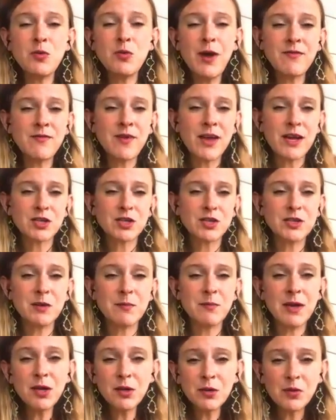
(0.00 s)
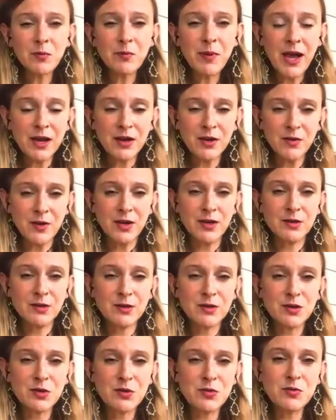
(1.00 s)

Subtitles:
have actually a medical background.